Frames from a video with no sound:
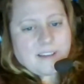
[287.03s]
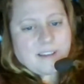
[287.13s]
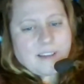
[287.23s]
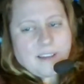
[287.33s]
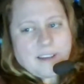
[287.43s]

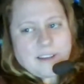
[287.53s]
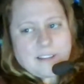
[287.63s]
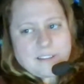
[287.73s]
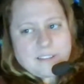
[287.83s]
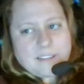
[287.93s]

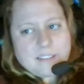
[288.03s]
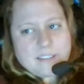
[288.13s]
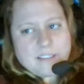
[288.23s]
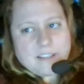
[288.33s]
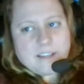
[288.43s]
and
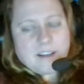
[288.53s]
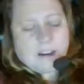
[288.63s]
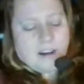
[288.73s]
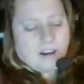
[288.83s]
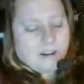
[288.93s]

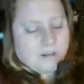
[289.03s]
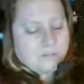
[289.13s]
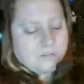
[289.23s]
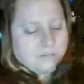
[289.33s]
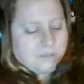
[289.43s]

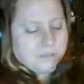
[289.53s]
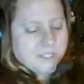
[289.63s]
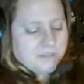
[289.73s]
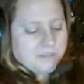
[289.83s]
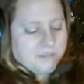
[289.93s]
let me see
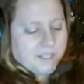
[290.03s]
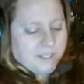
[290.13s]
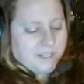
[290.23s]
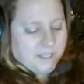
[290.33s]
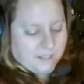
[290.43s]
if I can
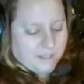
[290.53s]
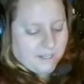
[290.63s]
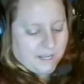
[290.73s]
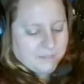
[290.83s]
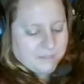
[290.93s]
get the
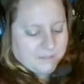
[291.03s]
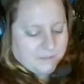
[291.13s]
names of them.